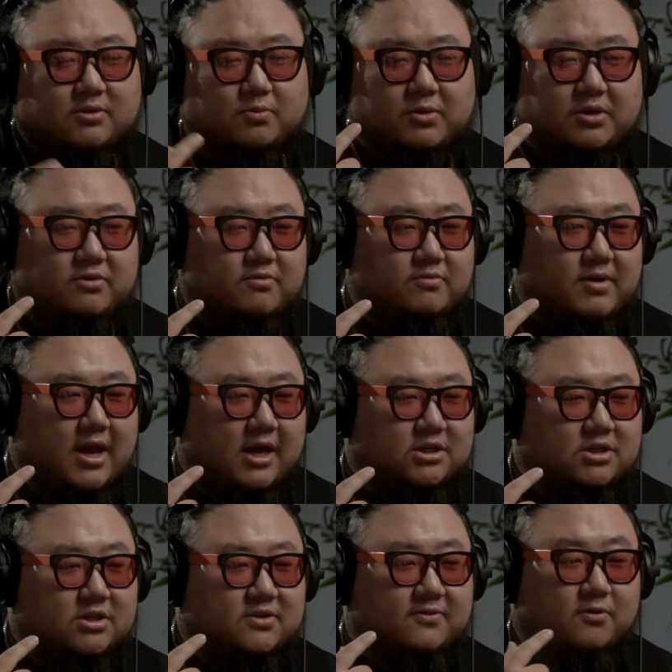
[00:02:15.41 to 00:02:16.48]
We do
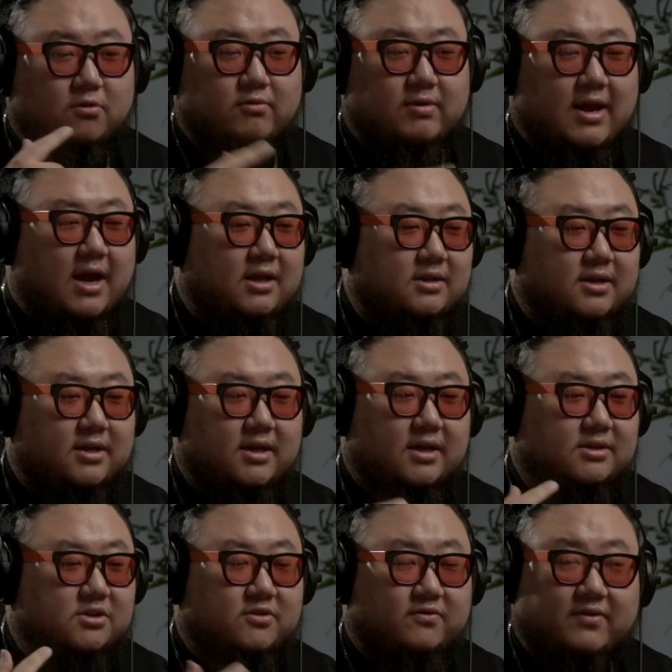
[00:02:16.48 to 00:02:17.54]
reactions for reality
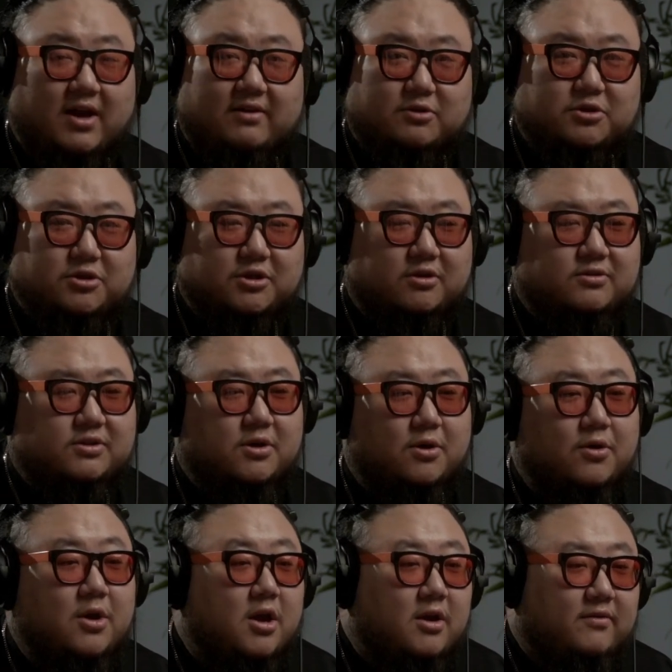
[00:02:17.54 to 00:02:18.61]
and survival shows. So
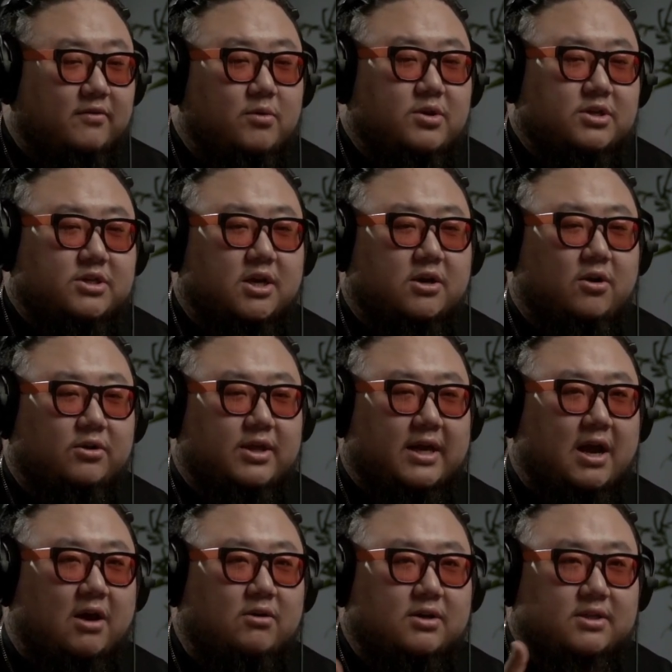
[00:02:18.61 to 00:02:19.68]
if you want to check all that
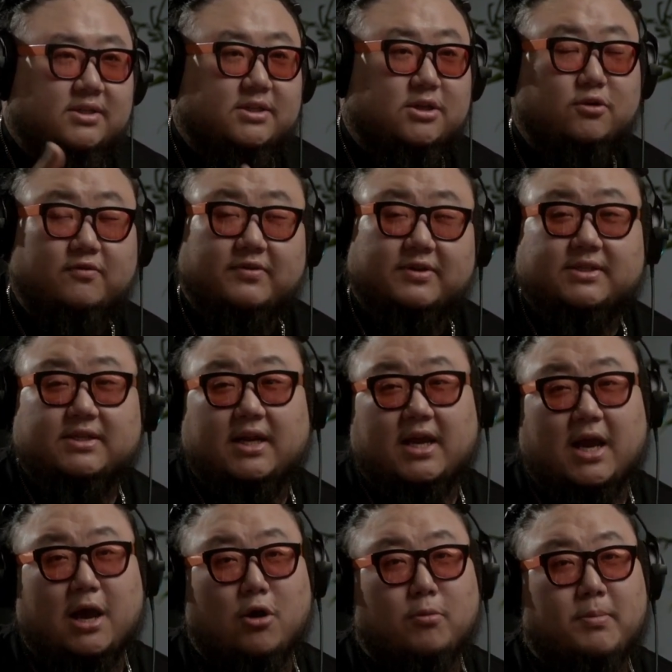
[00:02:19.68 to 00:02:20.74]
out, consider visiting
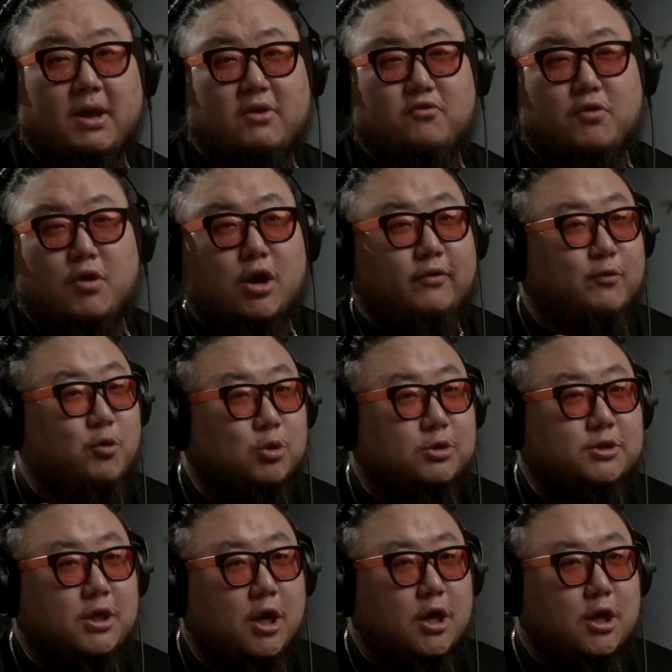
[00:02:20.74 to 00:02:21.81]
our Patreon. Of
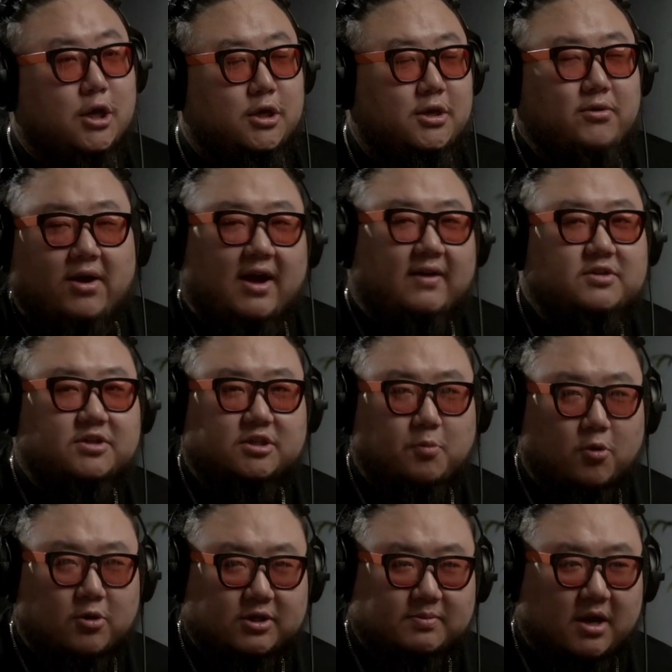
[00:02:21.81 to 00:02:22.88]
course, you don't have to
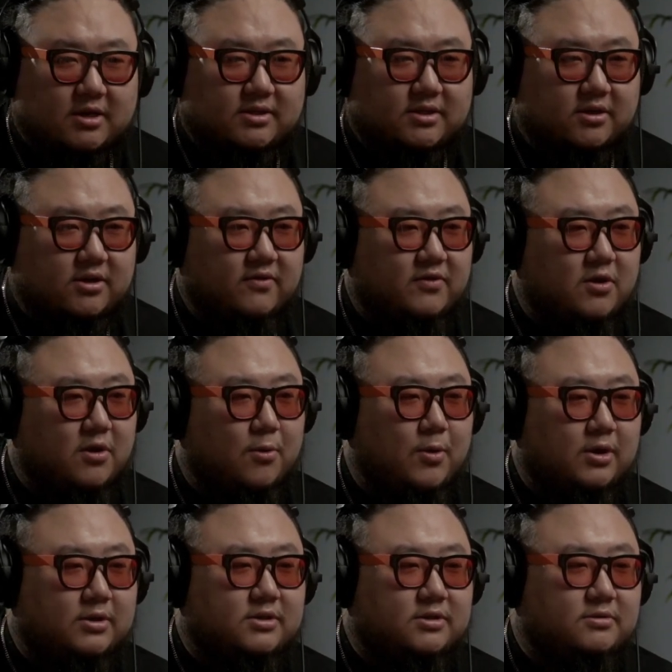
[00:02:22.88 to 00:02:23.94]
support us monetarily if you don't
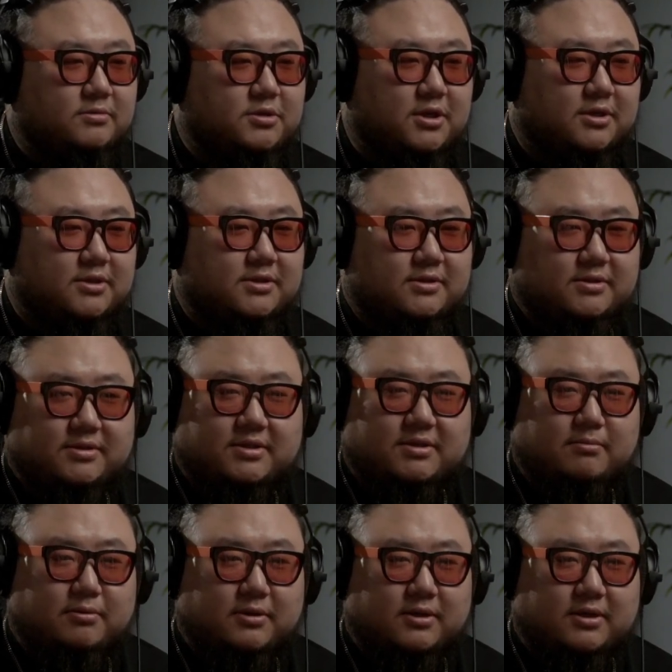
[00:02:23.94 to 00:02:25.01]
want to. Just
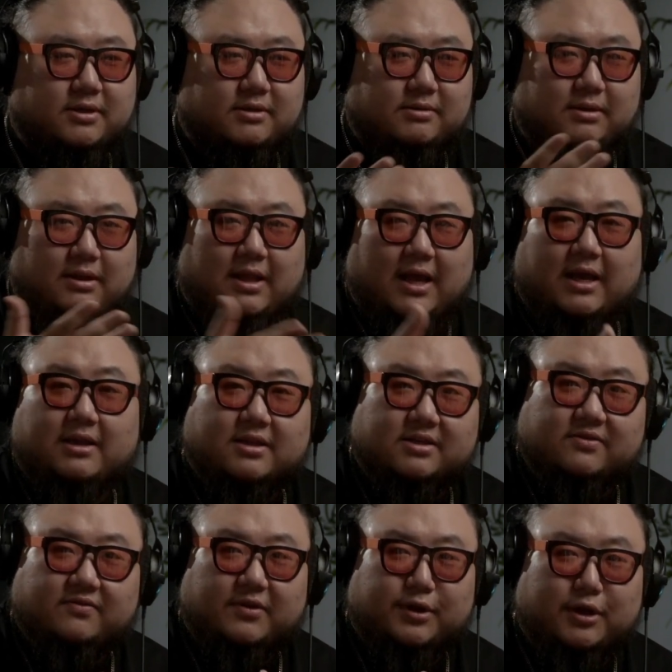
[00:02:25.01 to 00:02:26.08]
simply like
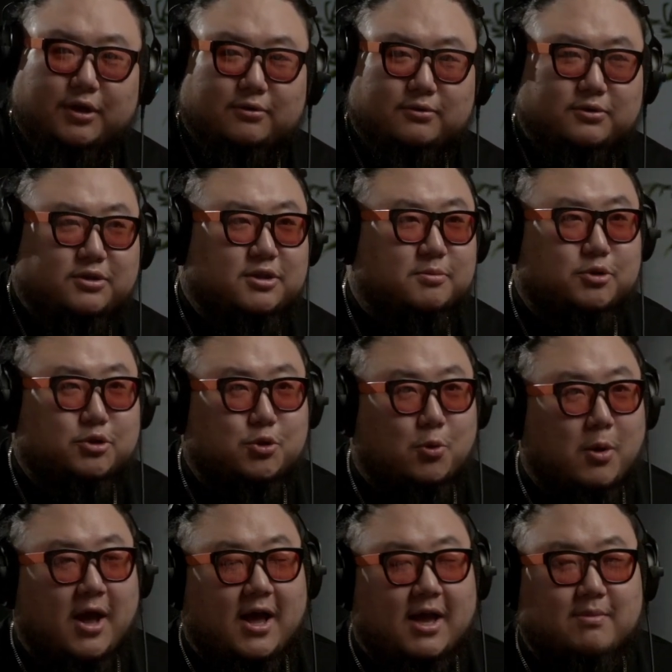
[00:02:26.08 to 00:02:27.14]
this video,
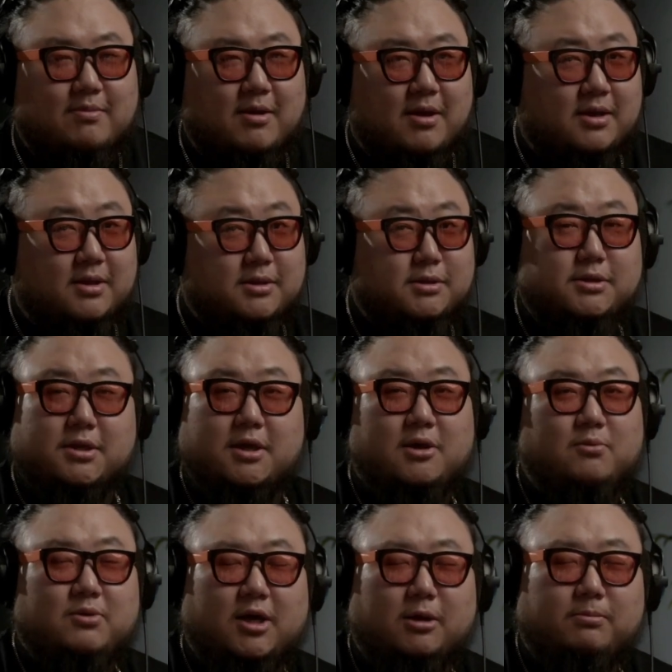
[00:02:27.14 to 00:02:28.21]
subscribe, and it
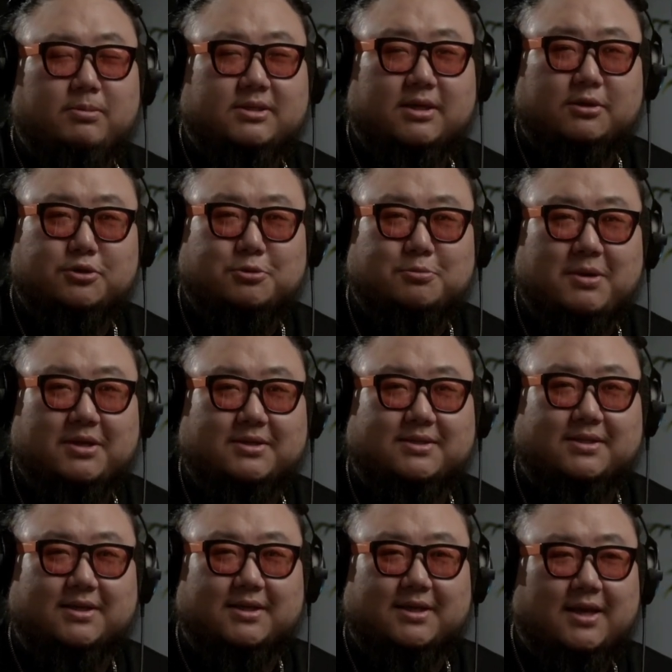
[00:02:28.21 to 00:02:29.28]
would help us out
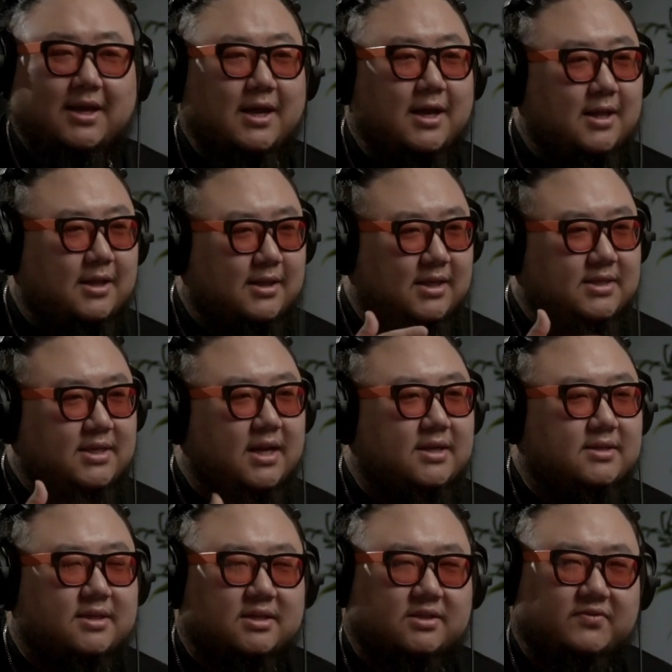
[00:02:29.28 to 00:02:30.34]
tremendously. Let's get
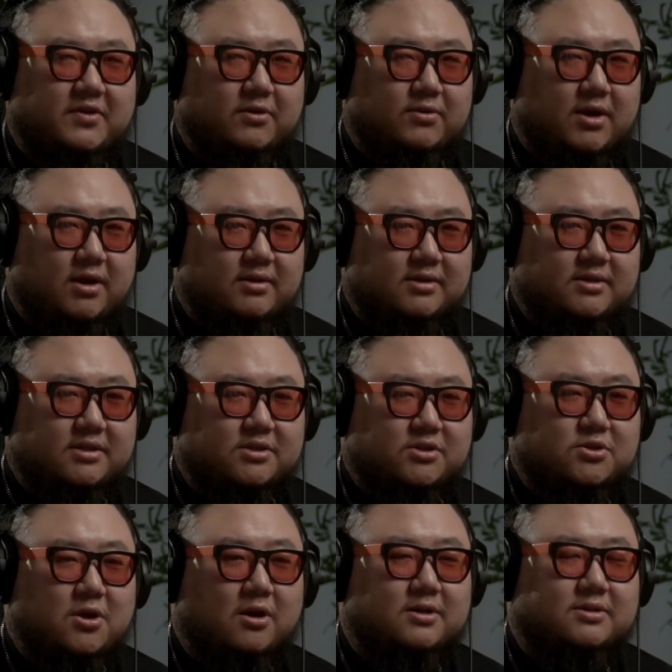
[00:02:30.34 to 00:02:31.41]
into this video now. This is
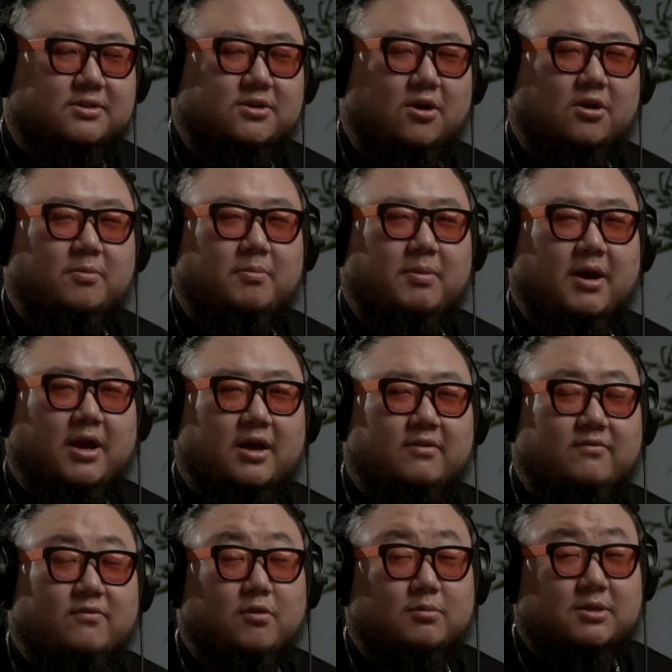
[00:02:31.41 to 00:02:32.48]
Talk and Talk by
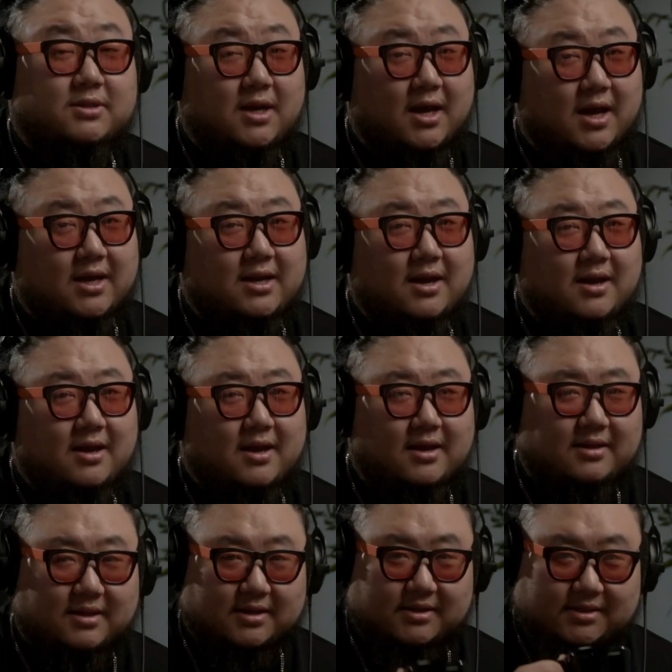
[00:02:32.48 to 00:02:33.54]
Promis9, and
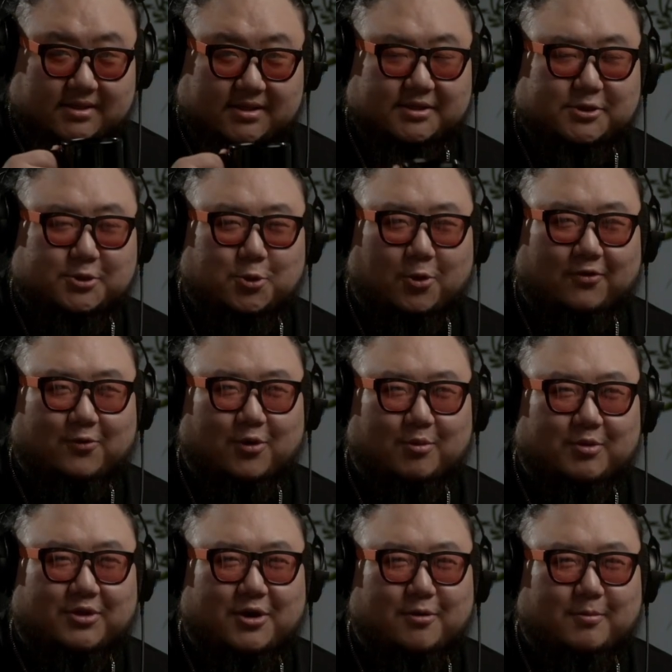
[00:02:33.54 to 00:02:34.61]
this is your form of
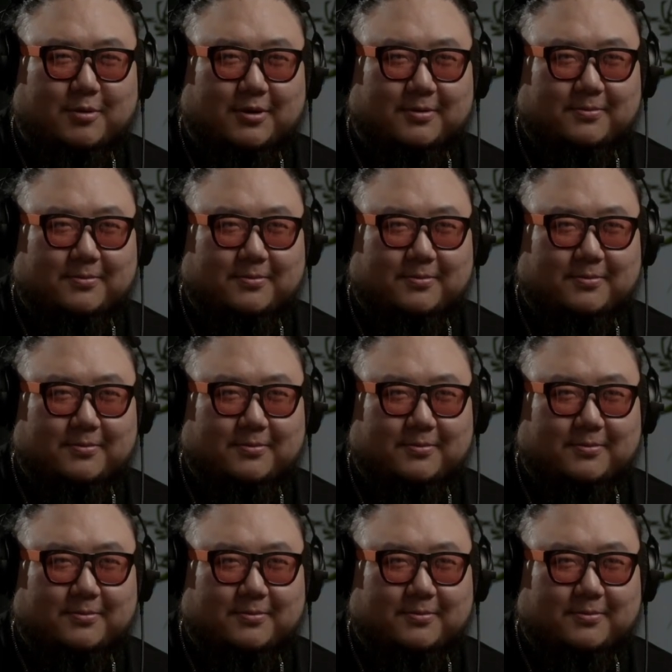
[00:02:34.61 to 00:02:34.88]
therapy.